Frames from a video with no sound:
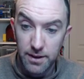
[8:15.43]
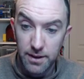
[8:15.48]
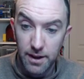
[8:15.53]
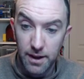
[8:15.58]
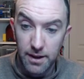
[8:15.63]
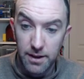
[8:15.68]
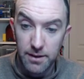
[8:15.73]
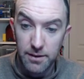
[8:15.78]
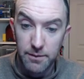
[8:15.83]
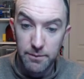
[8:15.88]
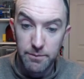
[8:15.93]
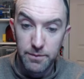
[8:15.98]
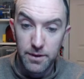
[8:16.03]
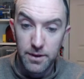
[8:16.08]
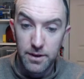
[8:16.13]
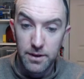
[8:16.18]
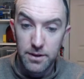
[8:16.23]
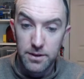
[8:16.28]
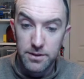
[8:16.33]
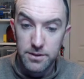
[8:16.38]
Okay,
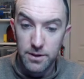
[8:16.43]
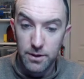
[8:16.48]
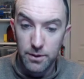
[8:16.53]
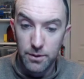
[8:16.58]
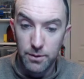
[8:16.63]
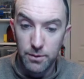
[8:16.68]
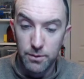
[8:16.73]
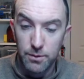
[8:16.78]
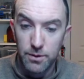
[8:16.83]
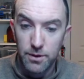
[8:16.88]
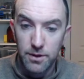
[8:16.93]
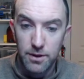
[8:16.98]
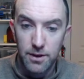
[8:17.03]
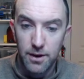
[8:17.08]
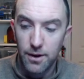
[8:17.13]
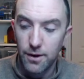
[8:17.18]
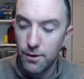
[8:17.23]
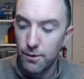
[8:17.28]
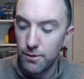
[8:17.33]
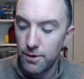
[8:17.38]
so
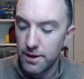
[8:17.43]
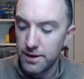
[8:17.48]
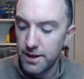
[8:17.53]
oh,